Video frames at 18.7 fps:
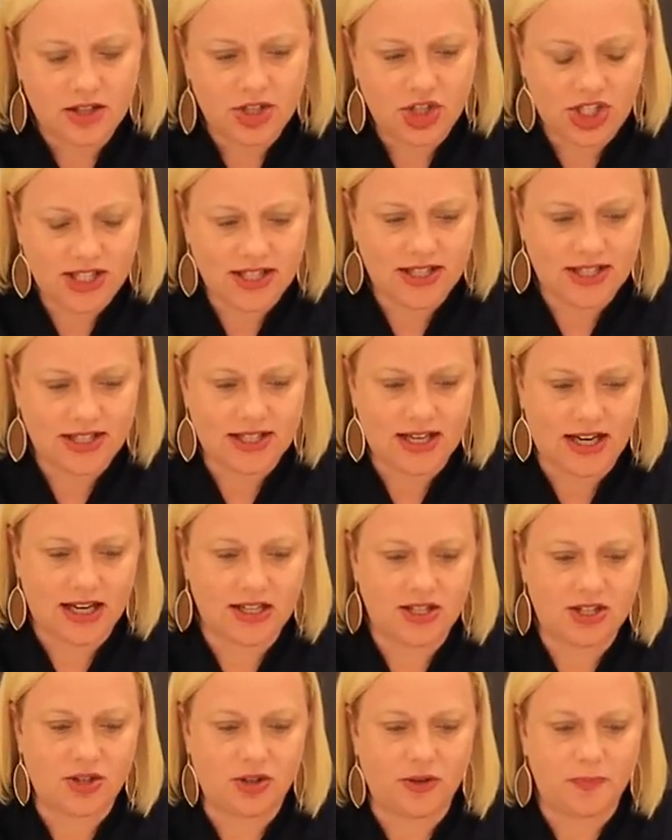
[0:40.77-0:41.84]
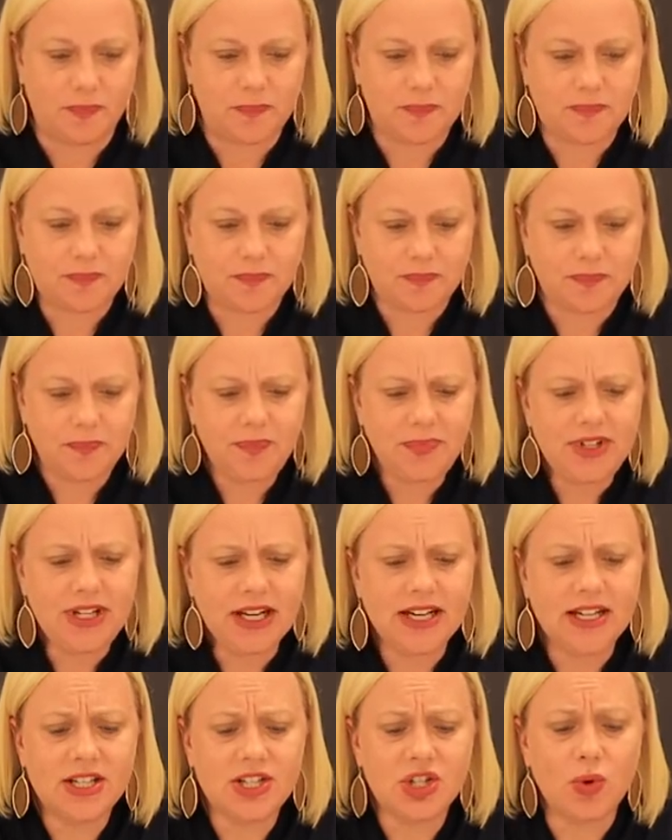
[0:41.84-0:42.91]
Jesus answered,
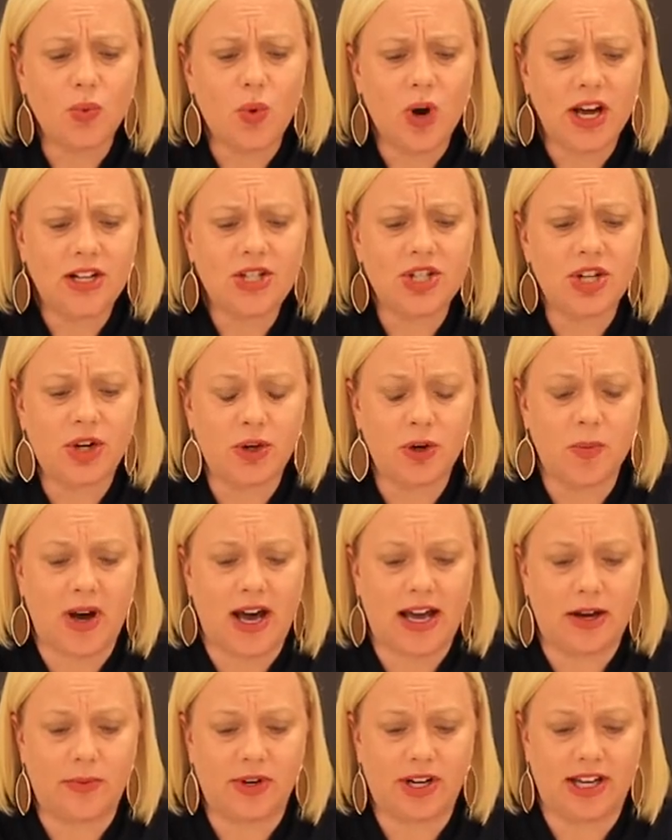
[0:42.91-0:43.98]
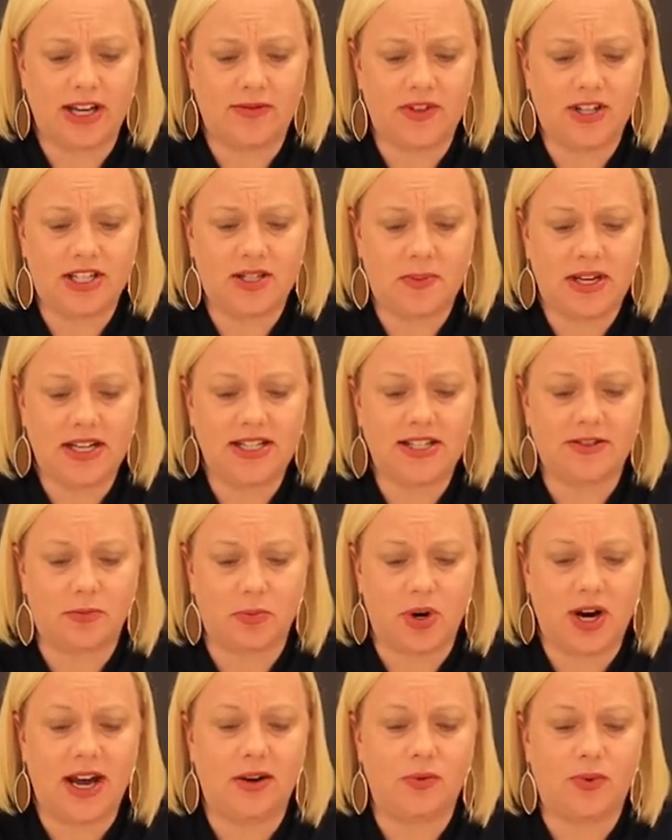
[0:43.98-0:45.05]
"It is the one to whom I will give this piece
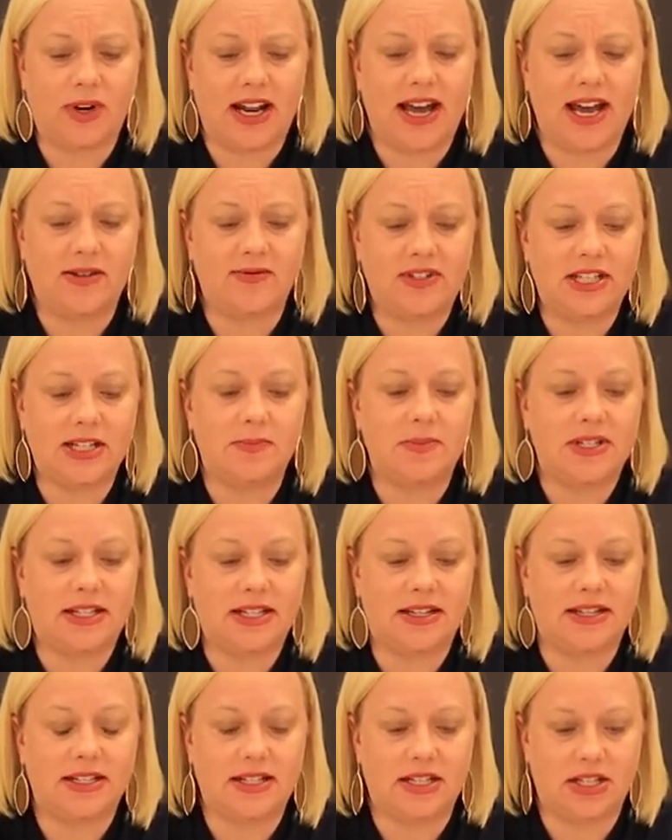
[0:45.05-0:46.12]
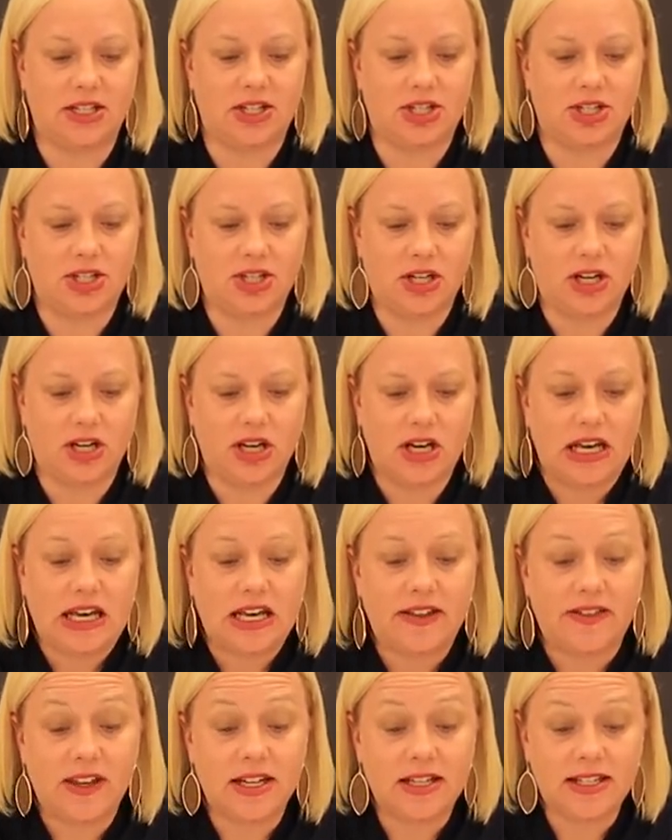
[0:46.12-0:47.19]
of bread when I have dipped it in the dish."
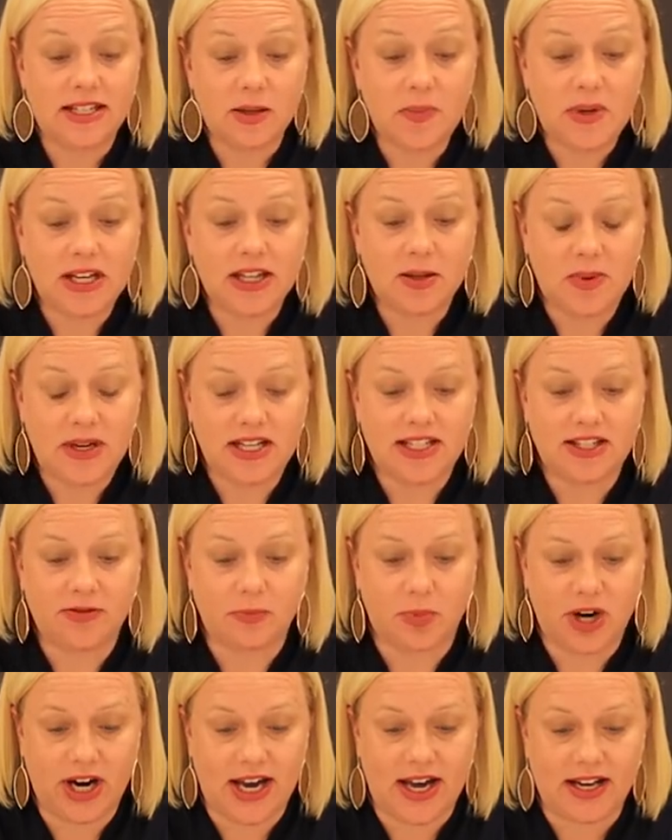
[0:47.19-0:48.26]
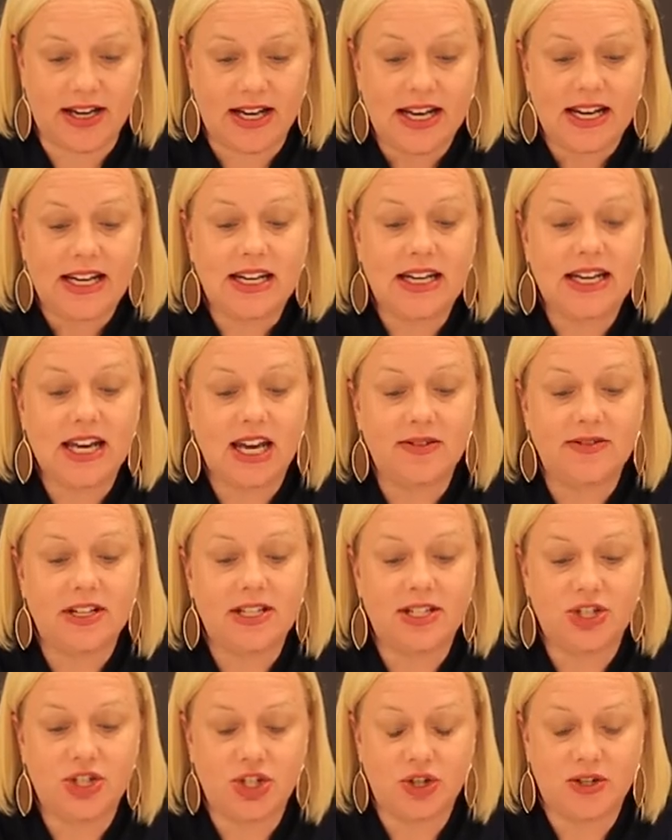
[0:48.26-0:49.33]
Then dipping the piece of bread, he gave it
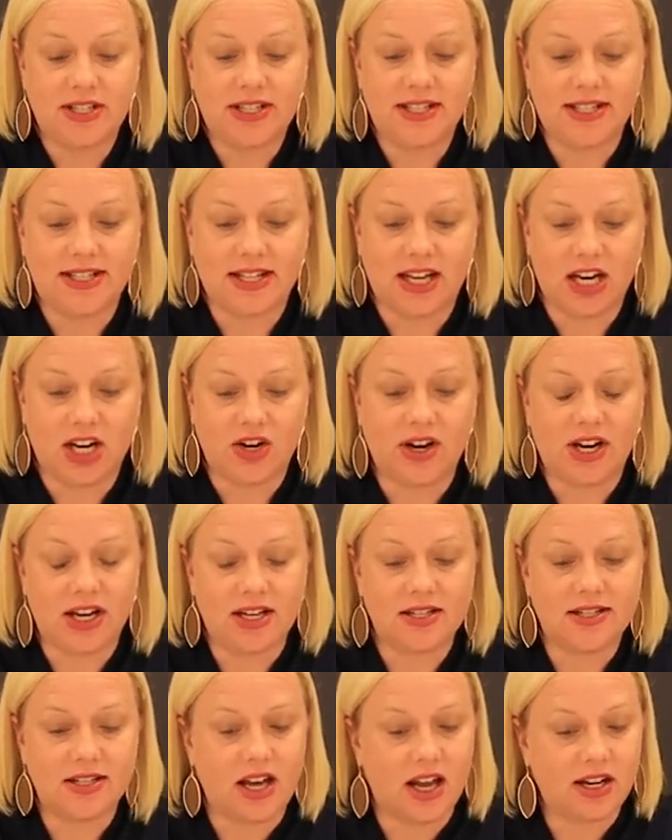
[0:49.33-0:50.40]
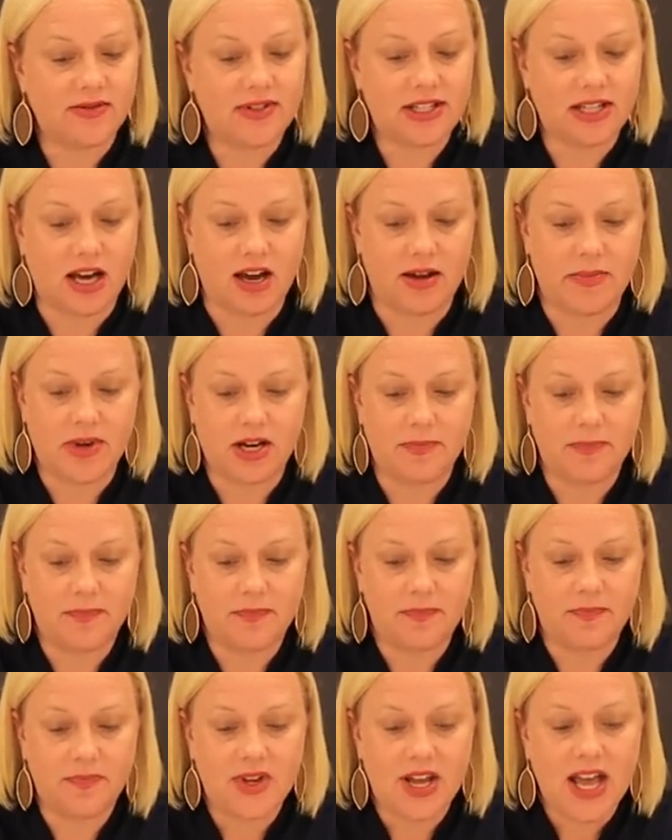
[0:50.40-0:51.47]
to Judas Iscariot, son of Simon.
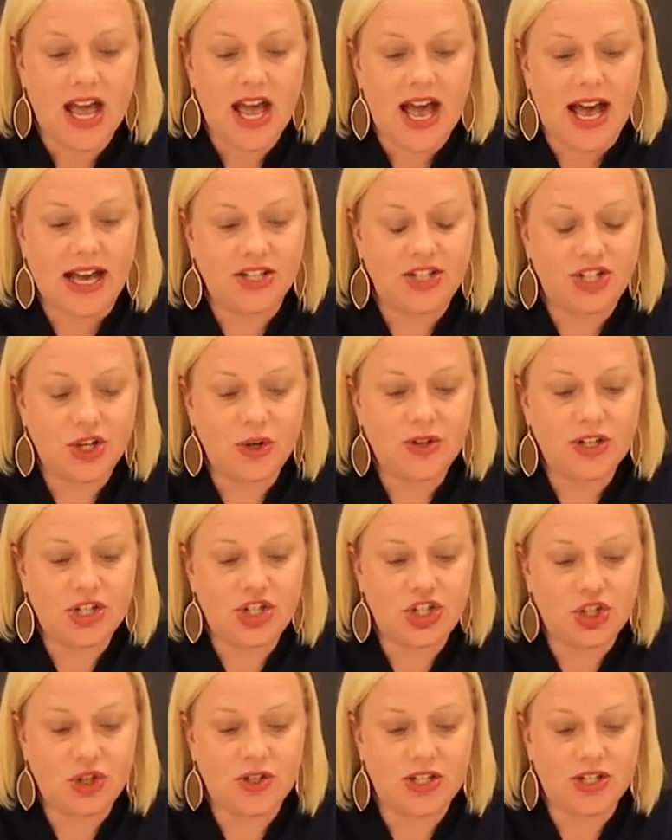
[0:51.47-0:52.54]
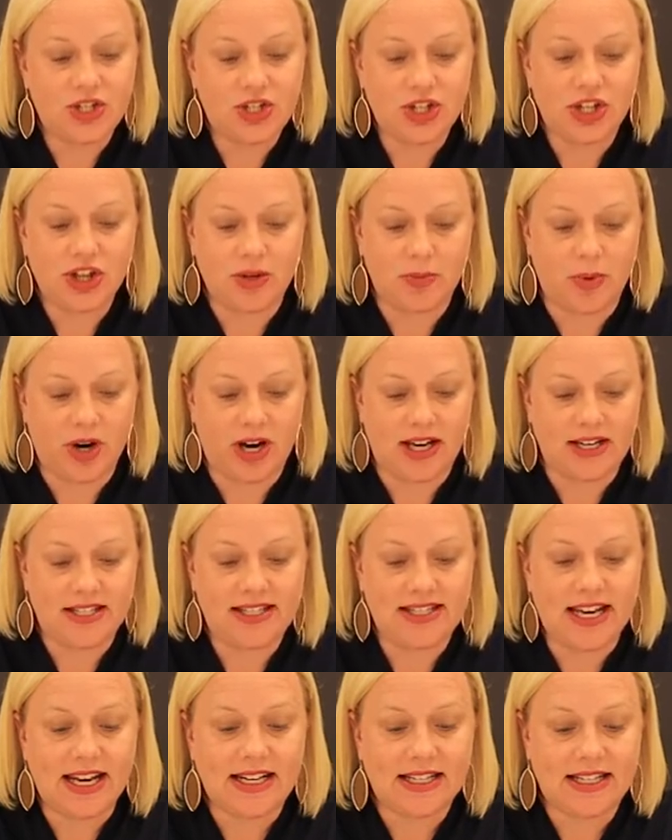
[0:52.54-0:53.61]
As soon as Judas took the bread,
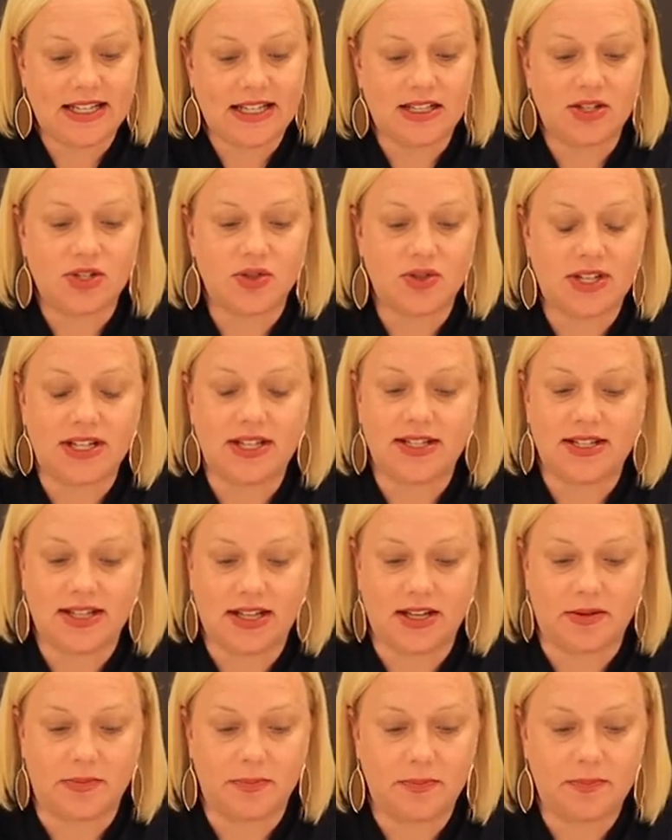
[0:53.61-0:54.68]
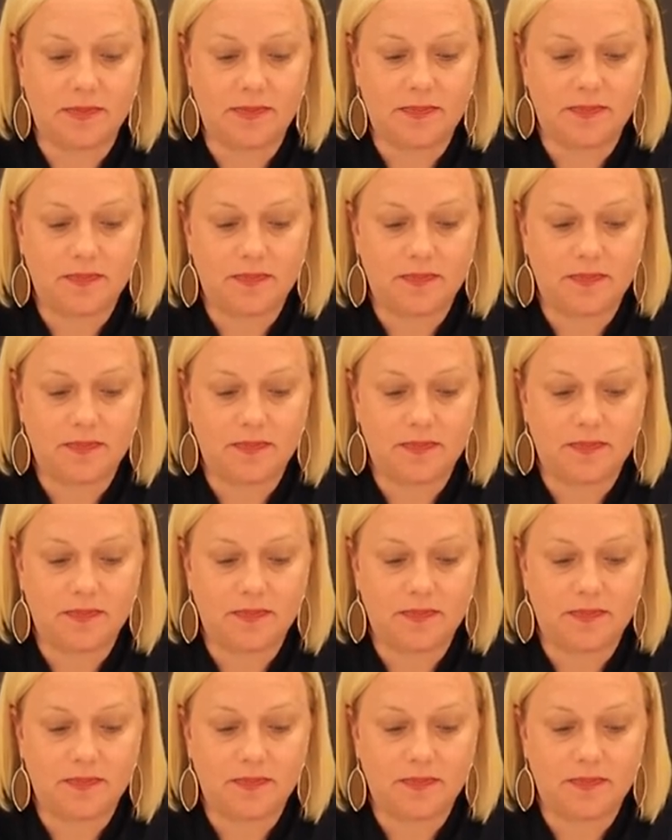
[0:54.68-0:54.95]
Satan entered into him.